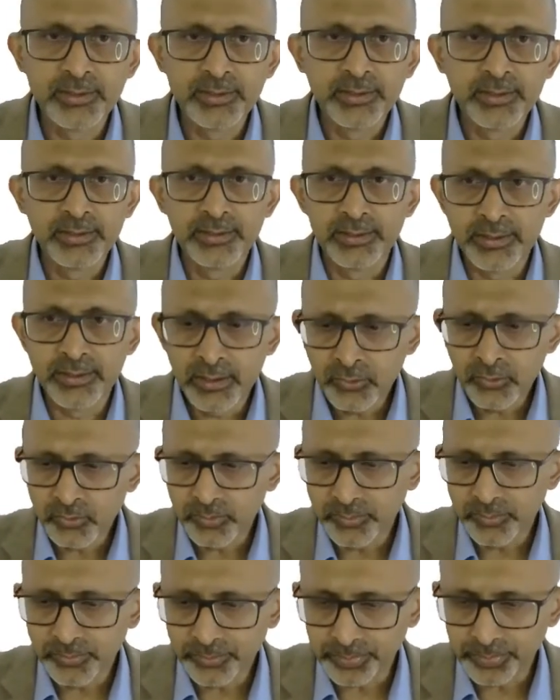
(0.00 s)
Now,
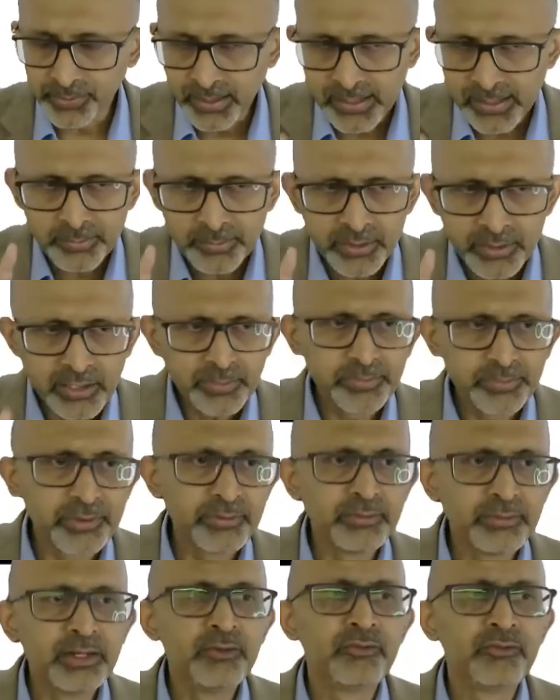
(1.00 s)
primary
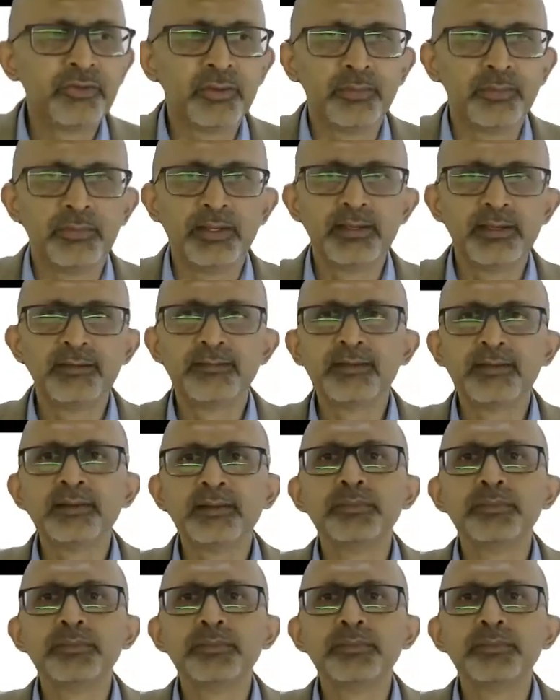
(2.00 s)
prevention is a